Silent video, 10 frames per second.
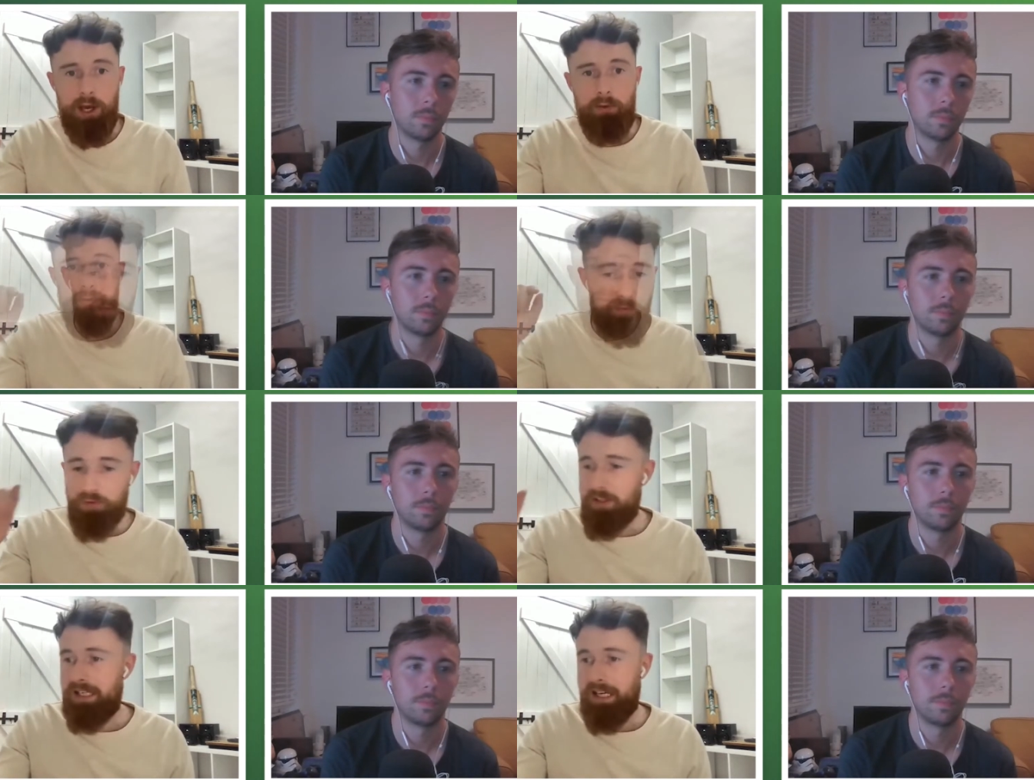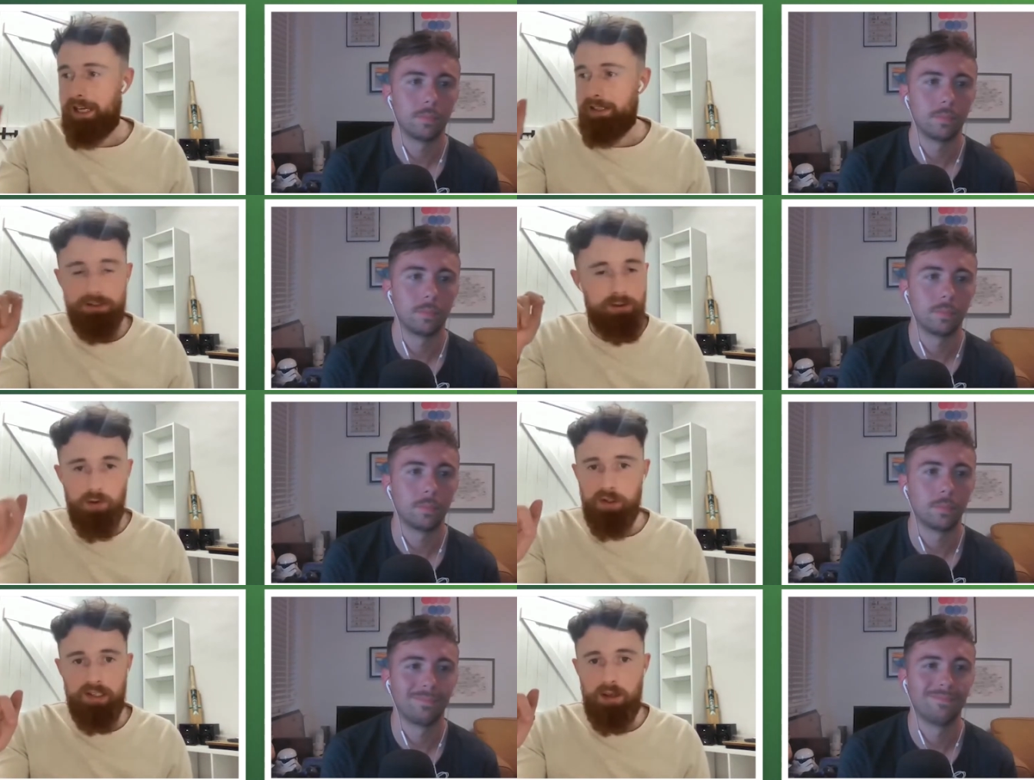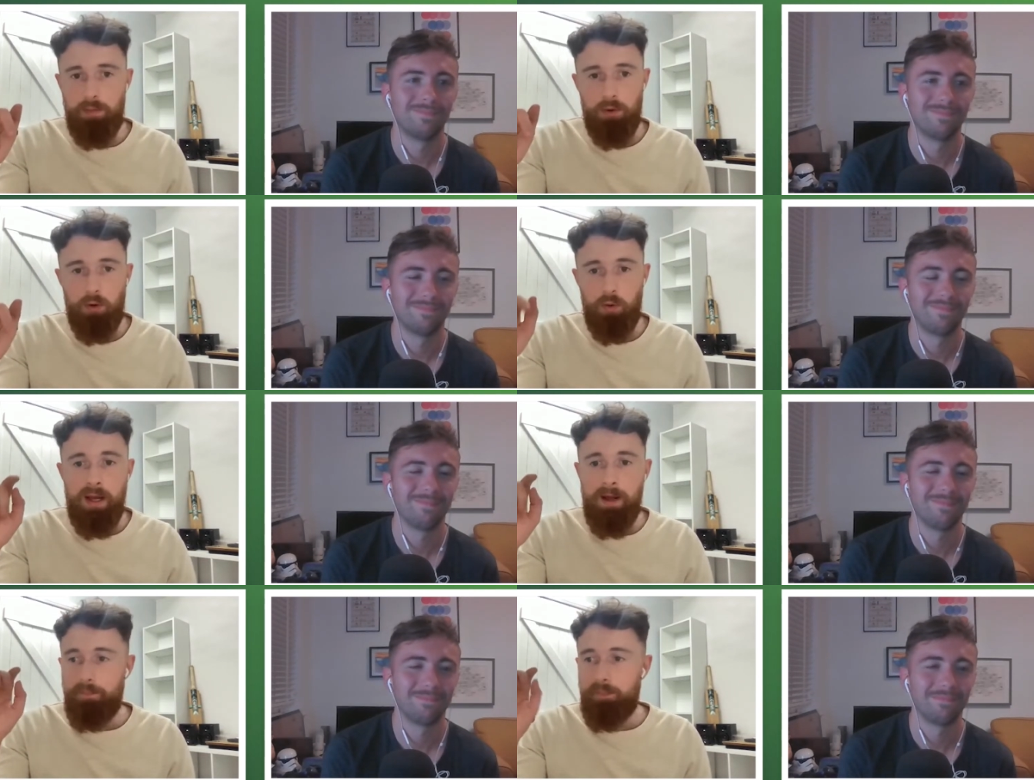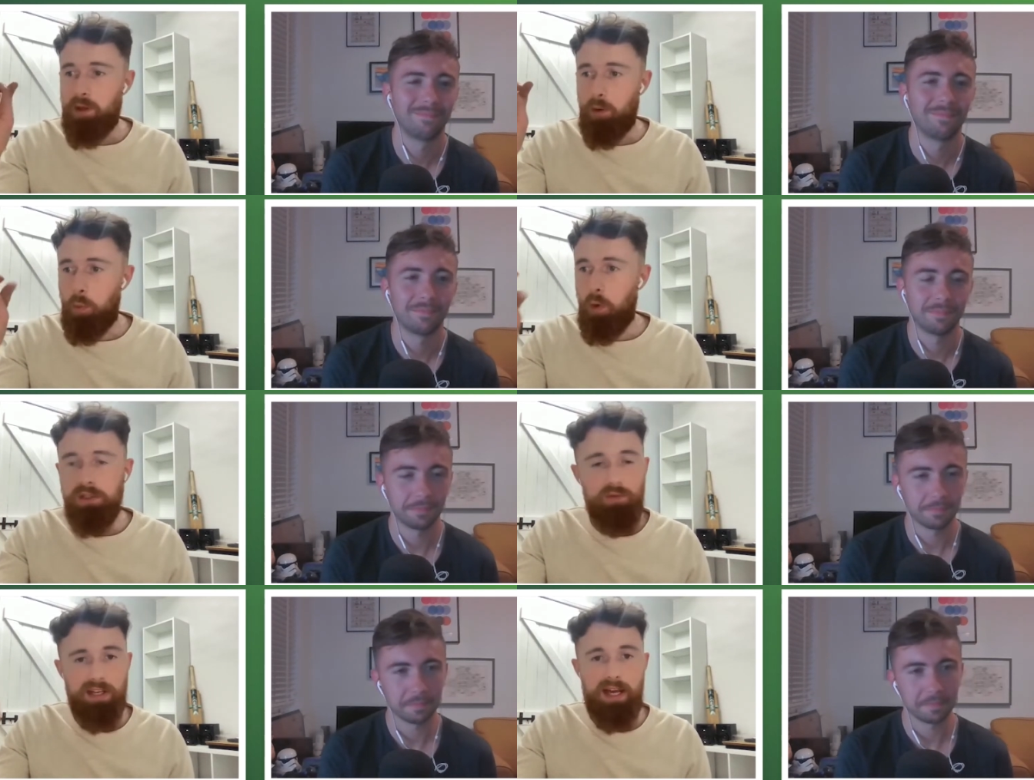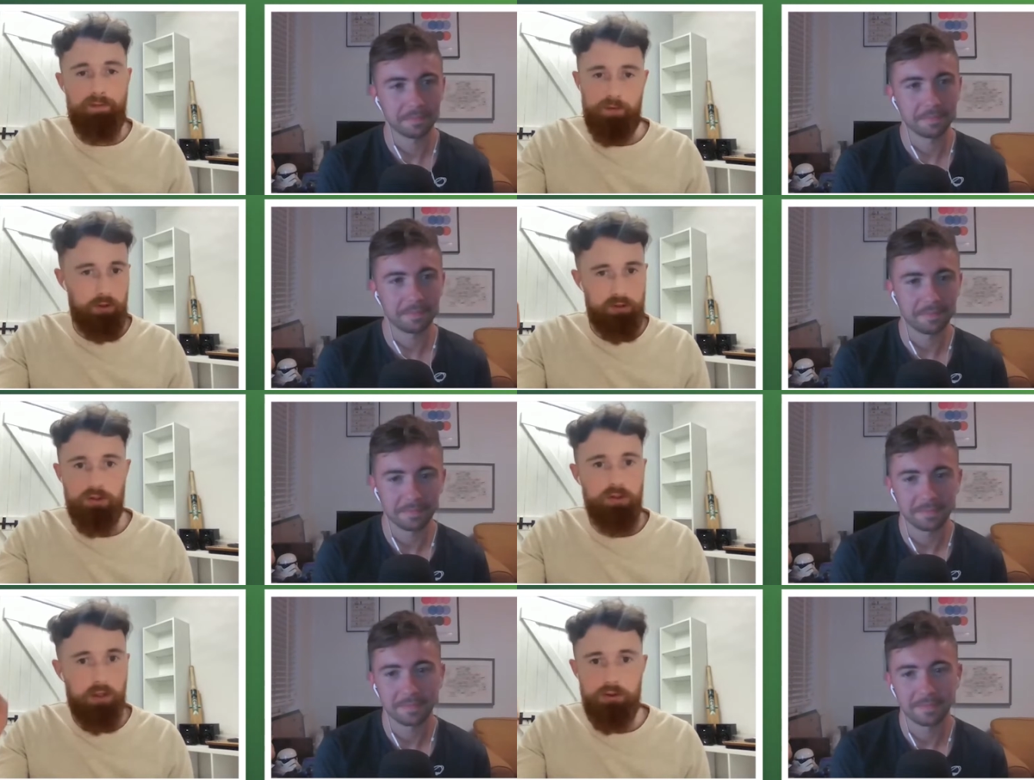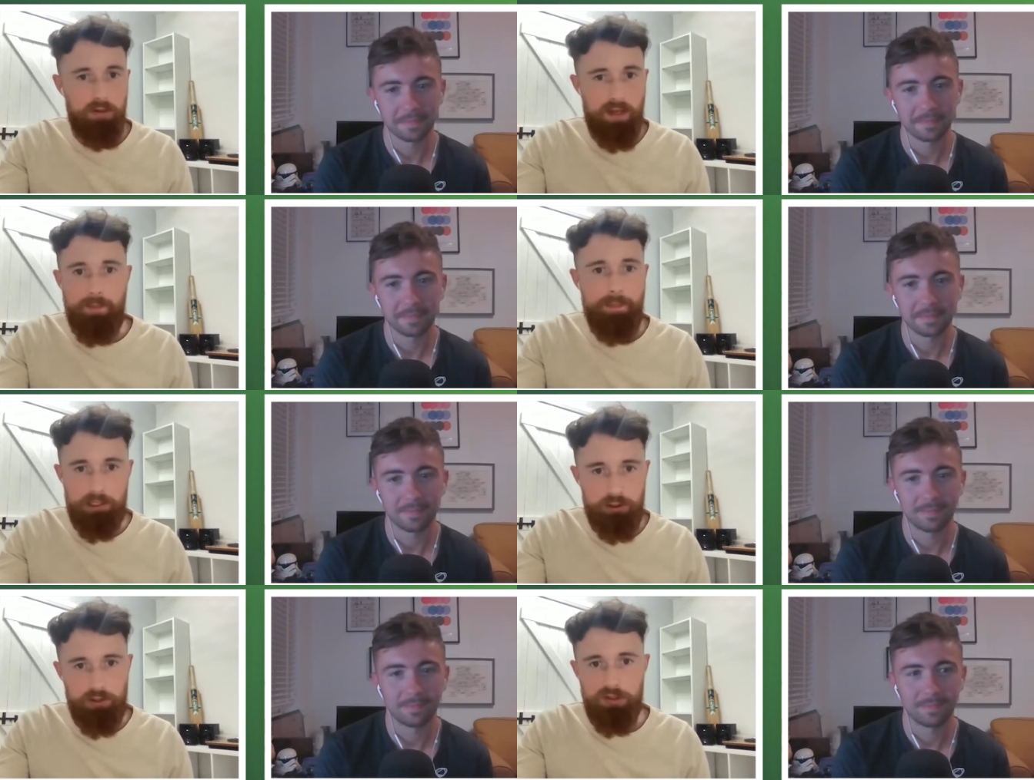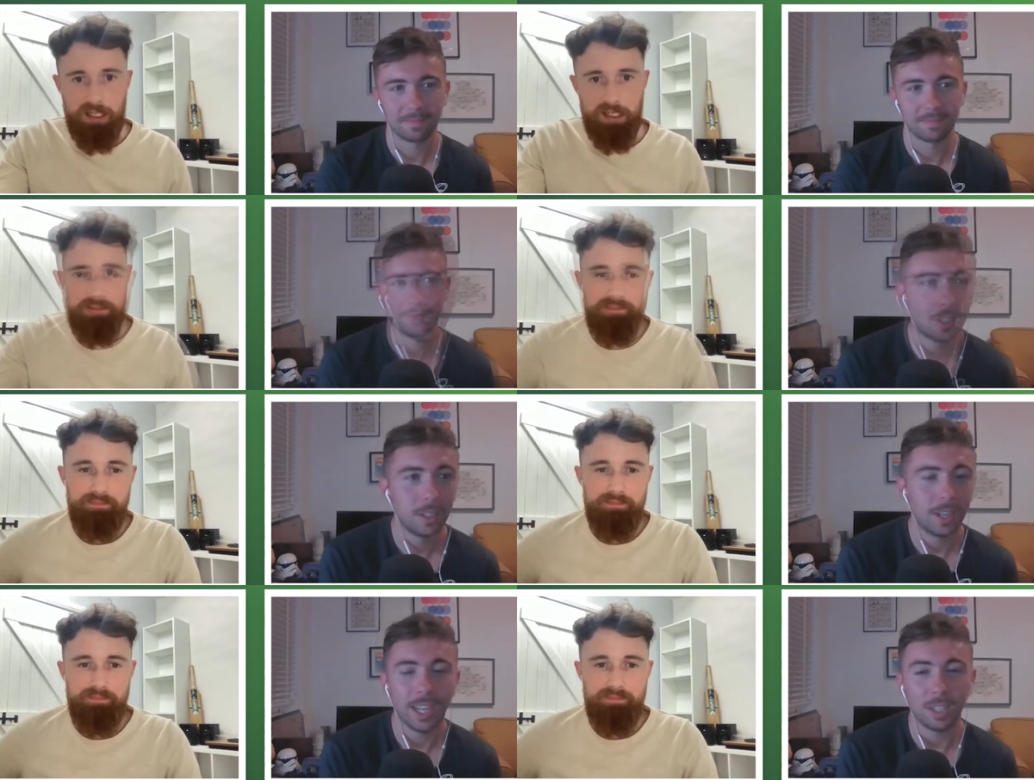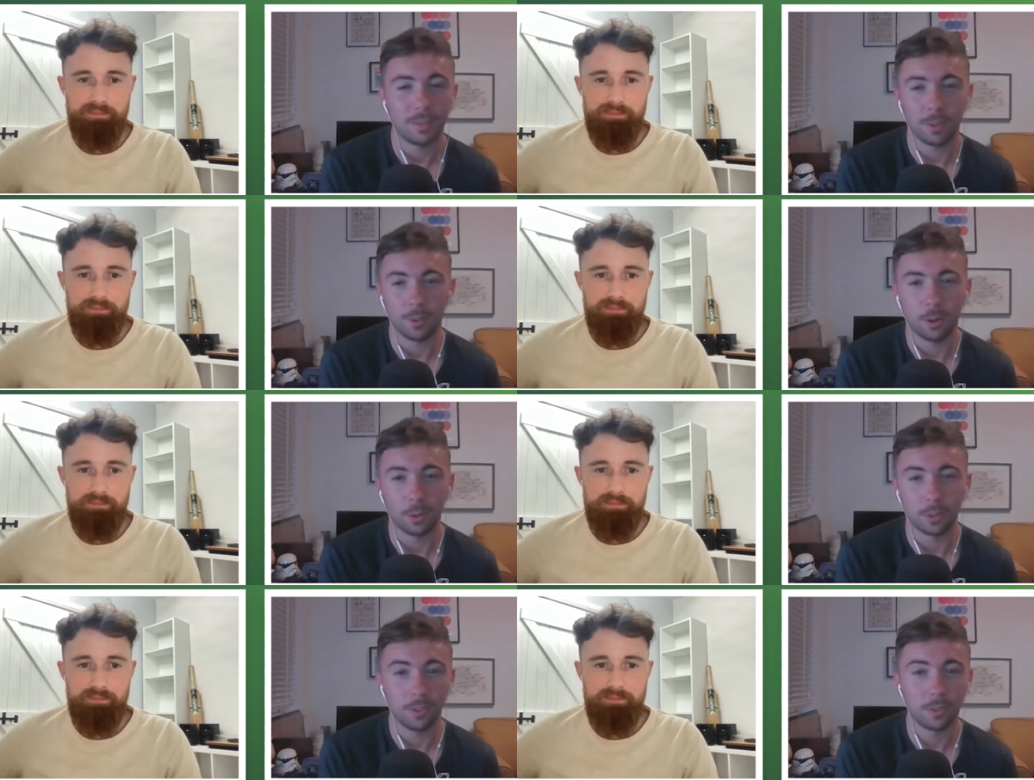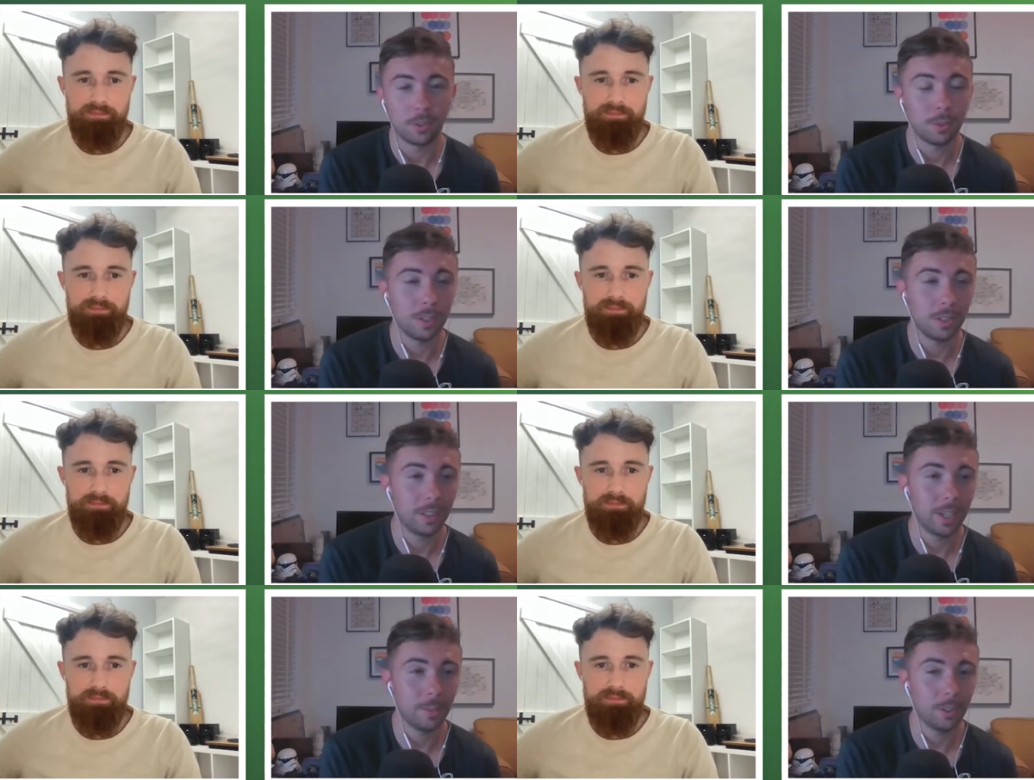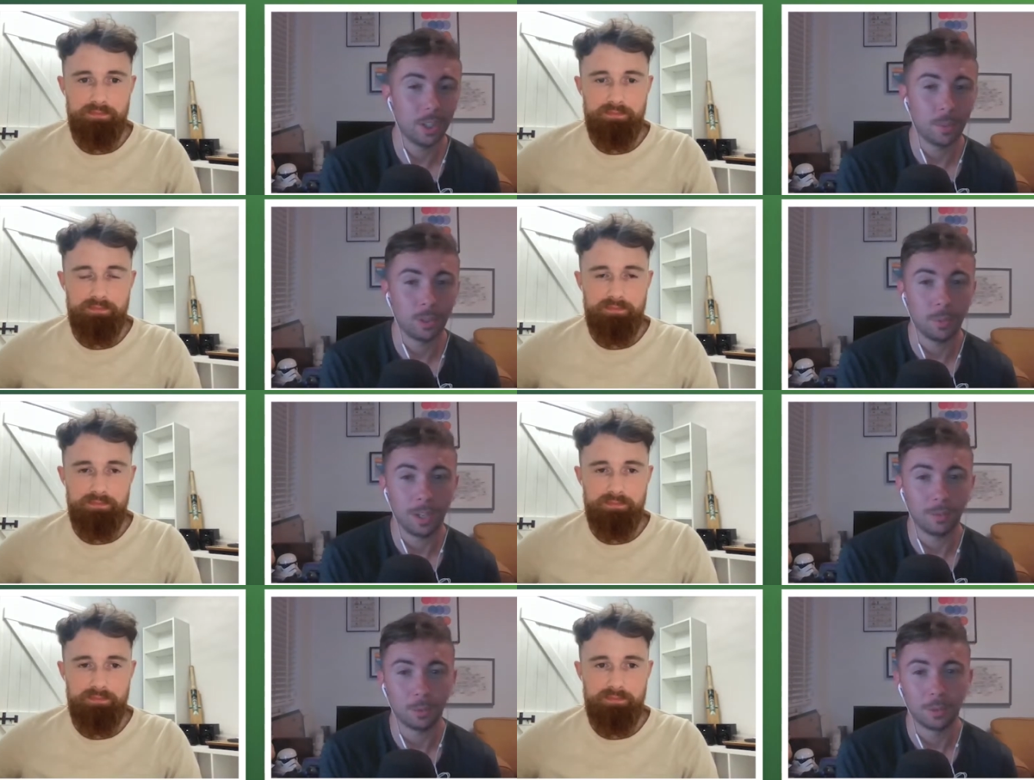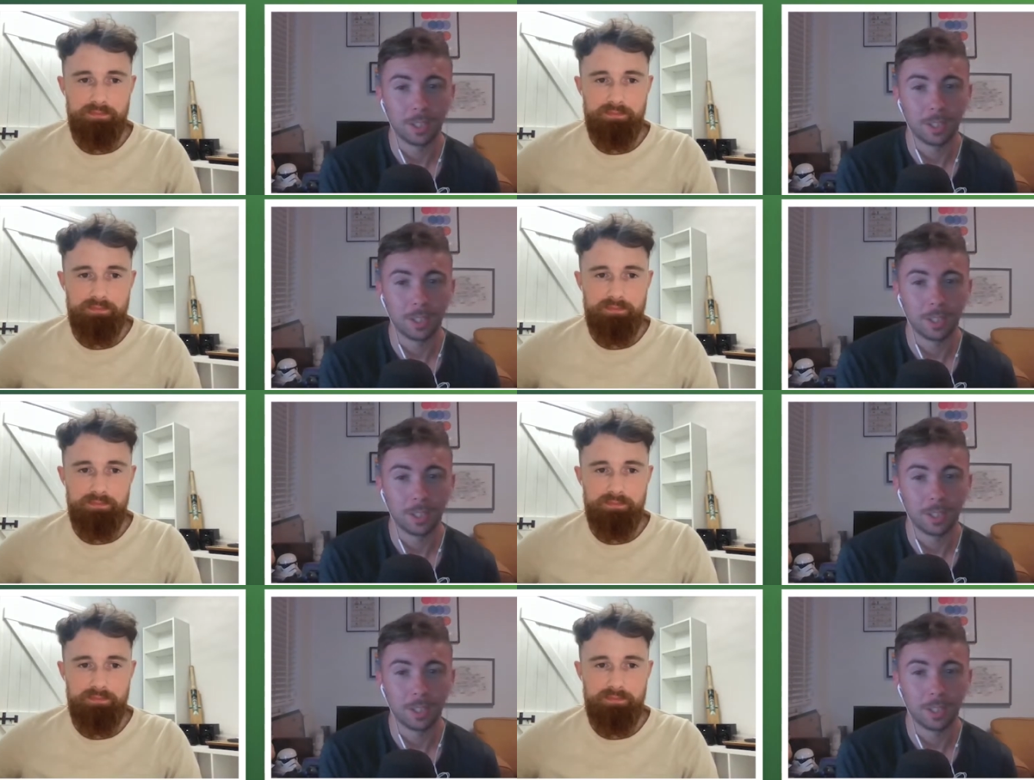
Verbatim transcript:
Speaker 1: go. Free kicks, crossing the ball, wonderful left foot does not do that man justice.
Speaker 2: 85 goals in 126 games at championship level.